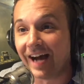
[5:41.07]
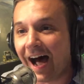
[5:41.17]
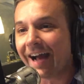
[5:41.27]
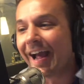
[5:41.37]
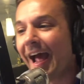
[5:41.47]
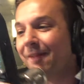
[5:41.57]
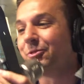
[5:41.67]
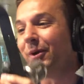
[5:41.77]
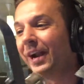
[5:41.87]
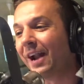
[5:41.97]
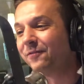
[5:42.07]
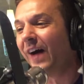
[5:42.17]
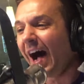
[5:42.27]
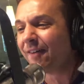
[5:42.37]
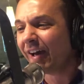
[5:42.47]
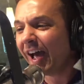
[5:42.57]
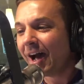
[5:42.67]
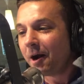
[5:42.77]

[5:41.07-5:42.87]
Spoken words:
tie right? Game. Three out of five.